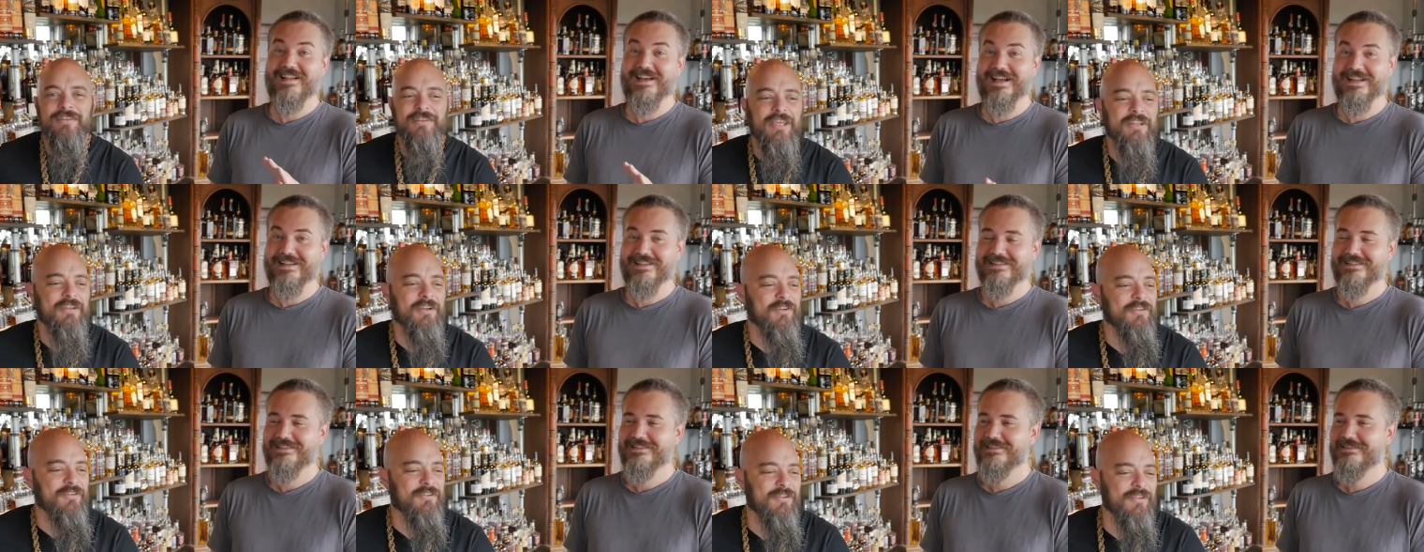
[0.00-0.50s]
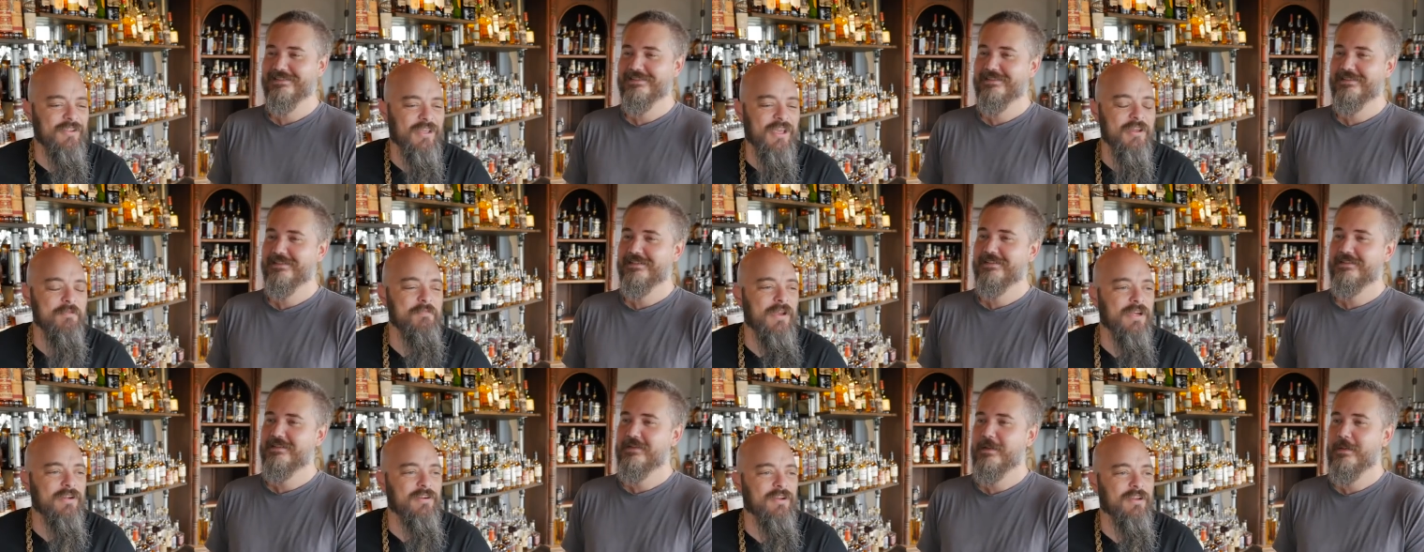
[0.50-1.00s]
Speaker 1: They don't do that. In
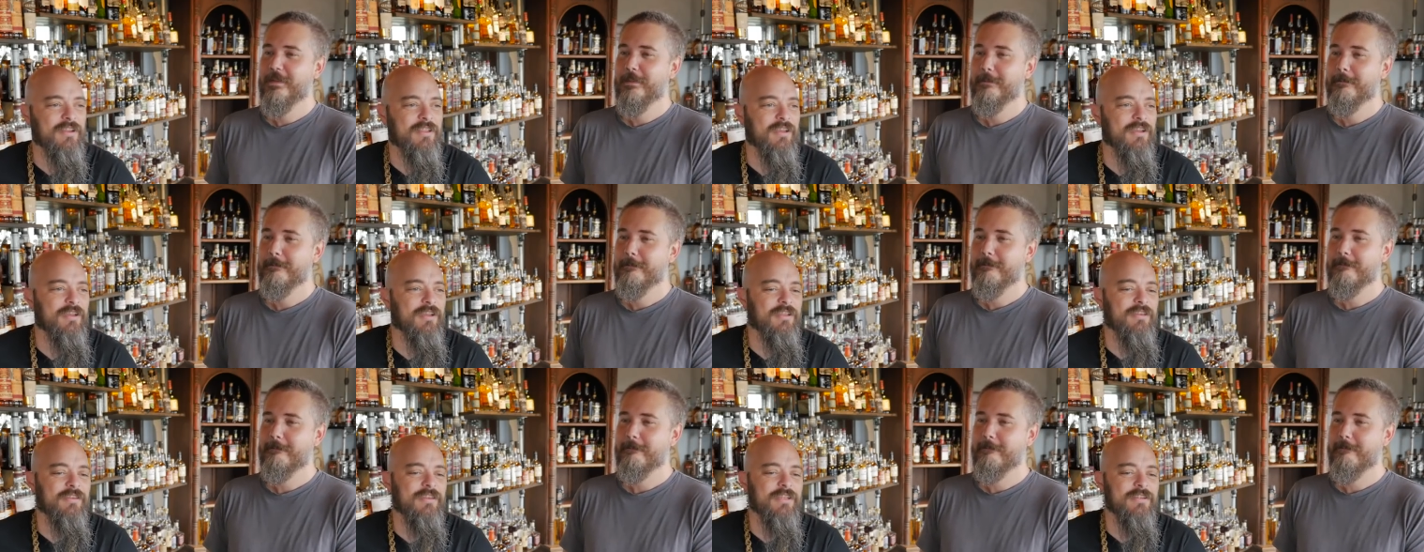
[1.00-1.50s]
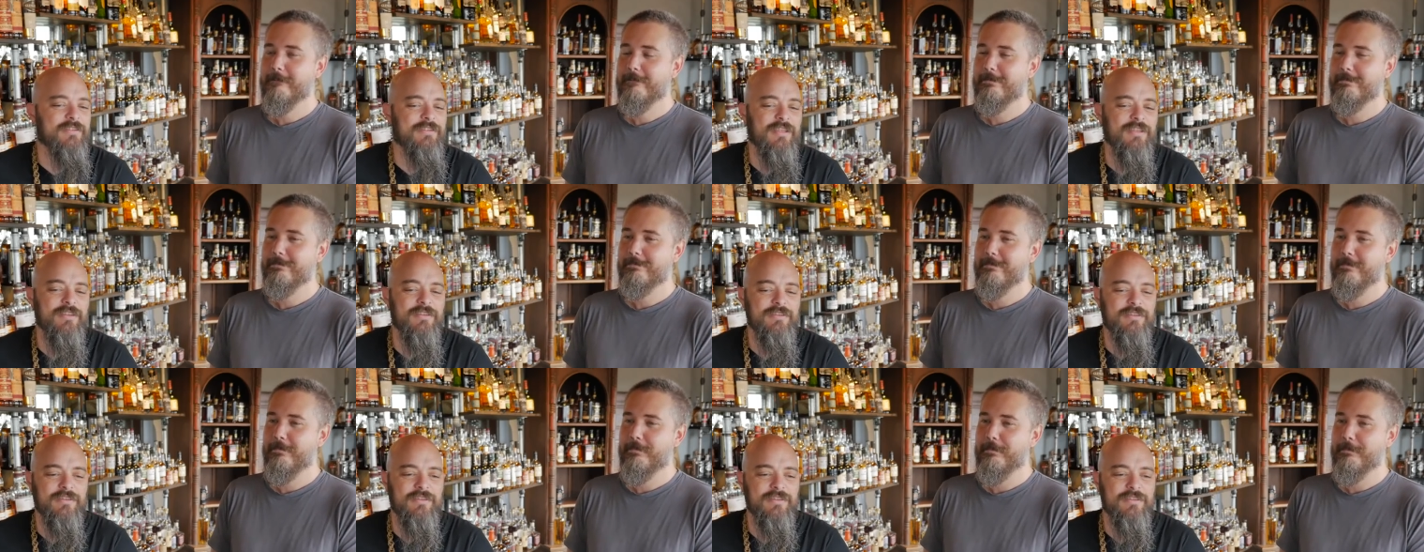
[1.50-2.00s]
America, they
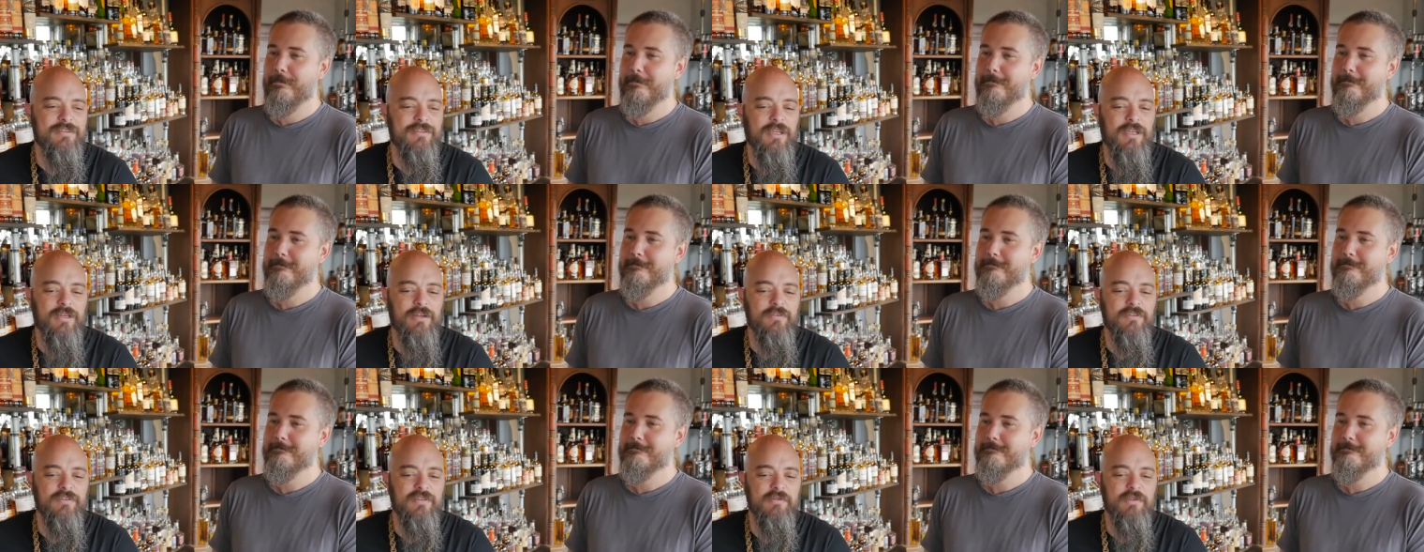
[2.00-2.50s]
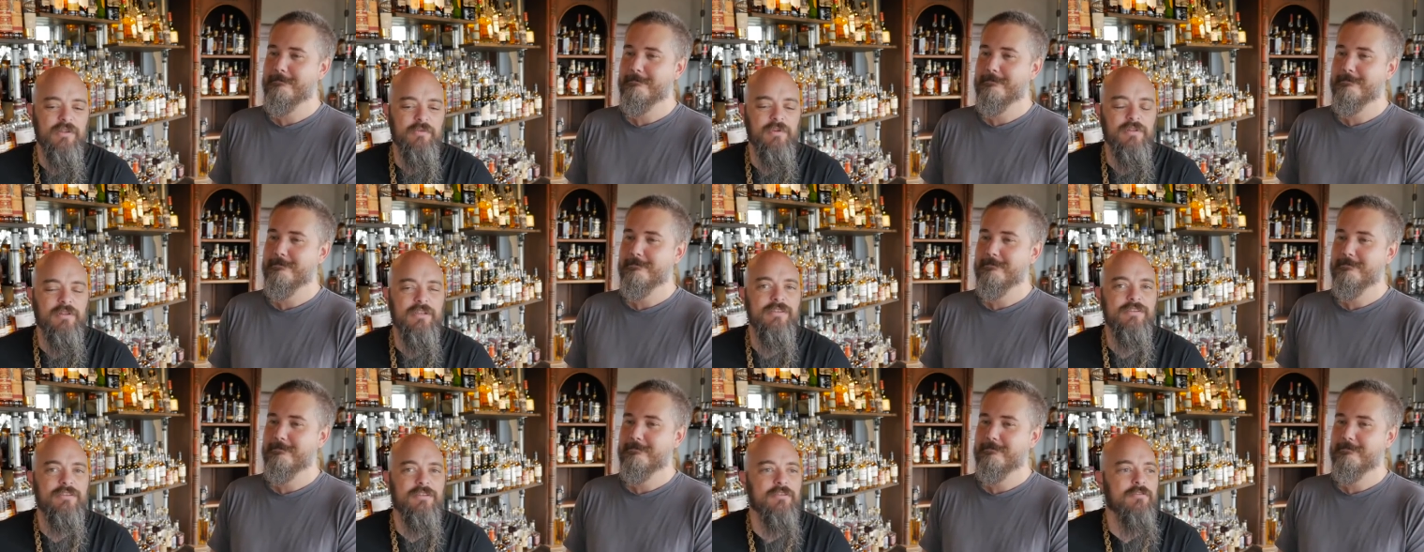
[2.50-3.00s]
tend to decide every time they
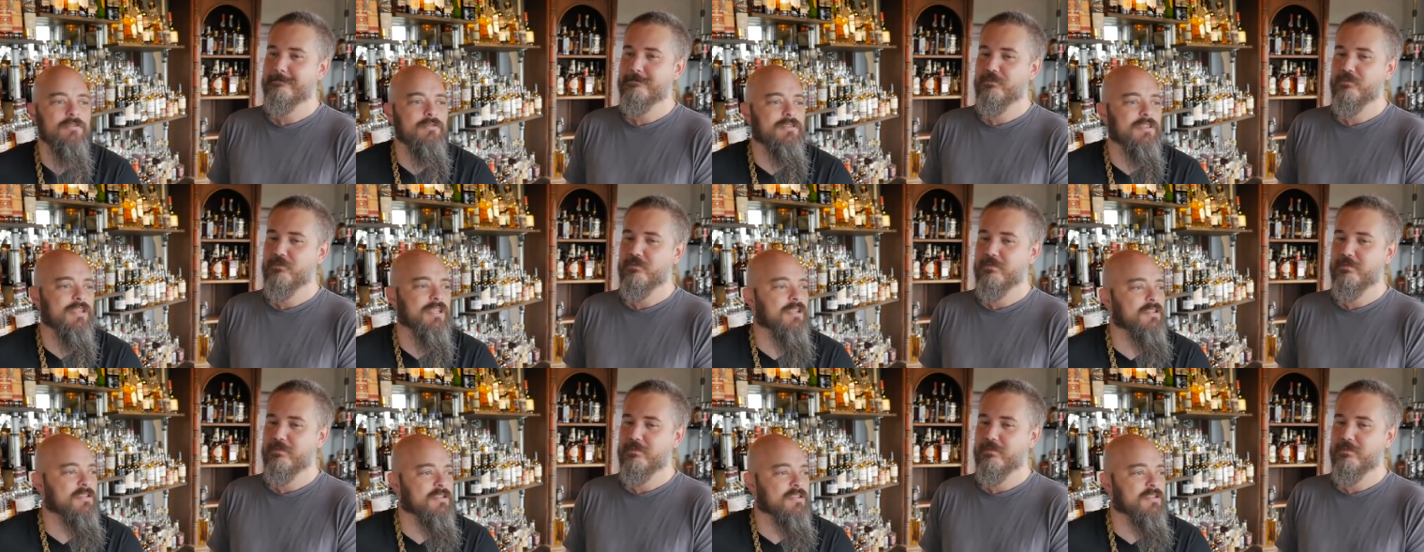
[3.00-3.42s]
release a new thing,